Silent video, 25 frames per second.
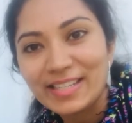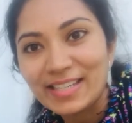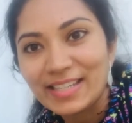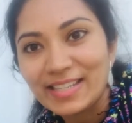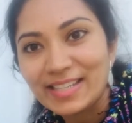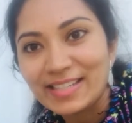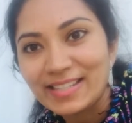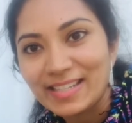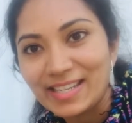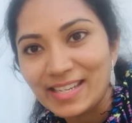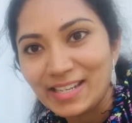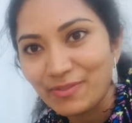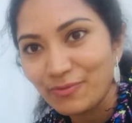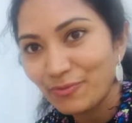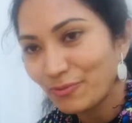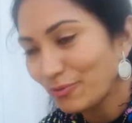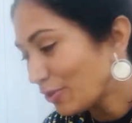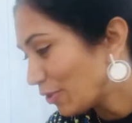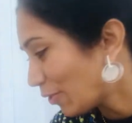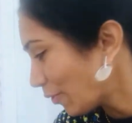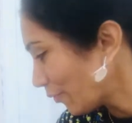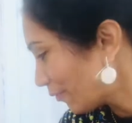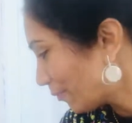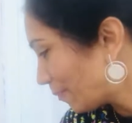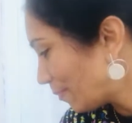is in
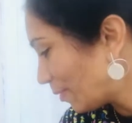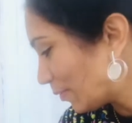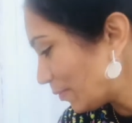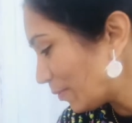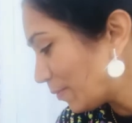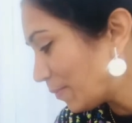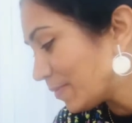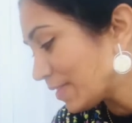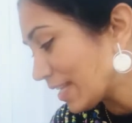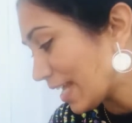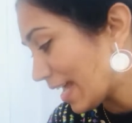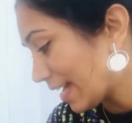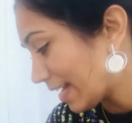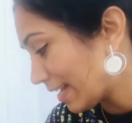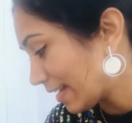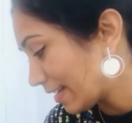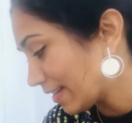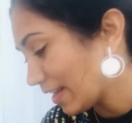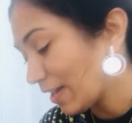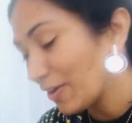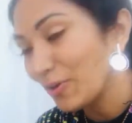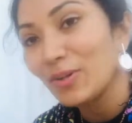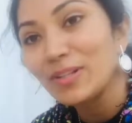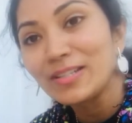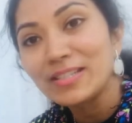full of blooms and
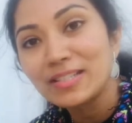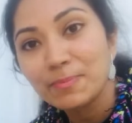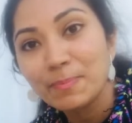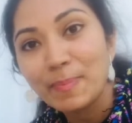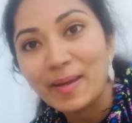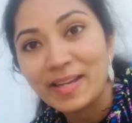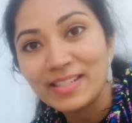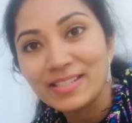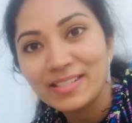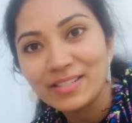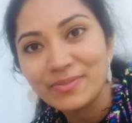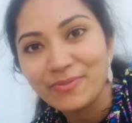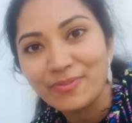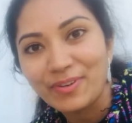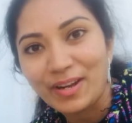they're all spent